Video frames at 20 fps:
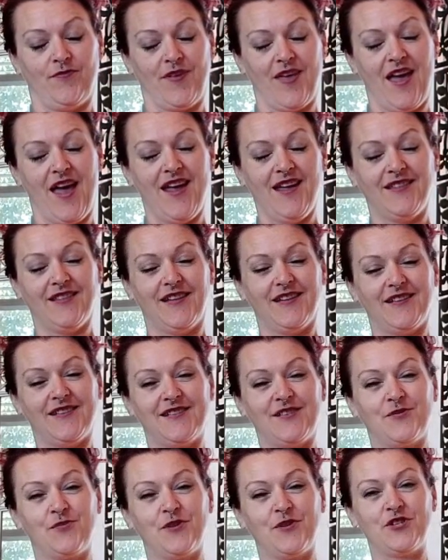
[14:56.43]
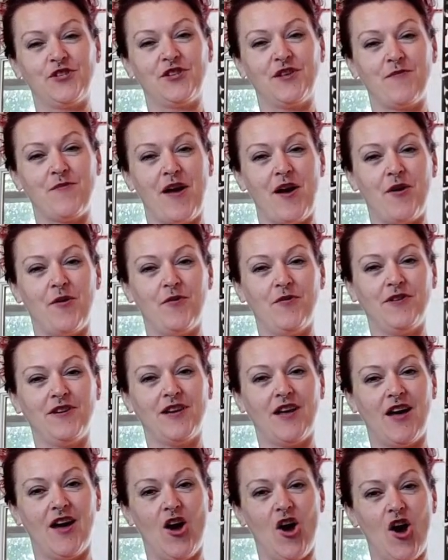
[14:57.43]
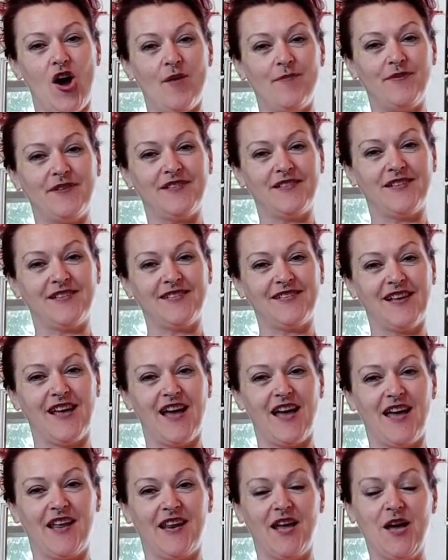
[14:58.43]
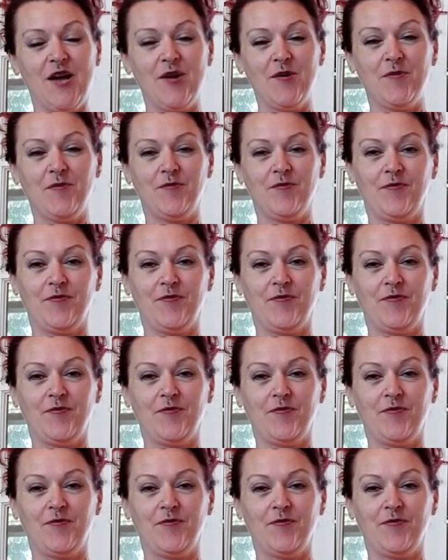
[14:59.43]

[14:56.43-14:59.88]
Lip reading: Okay, let's switch them out. Opposite side up.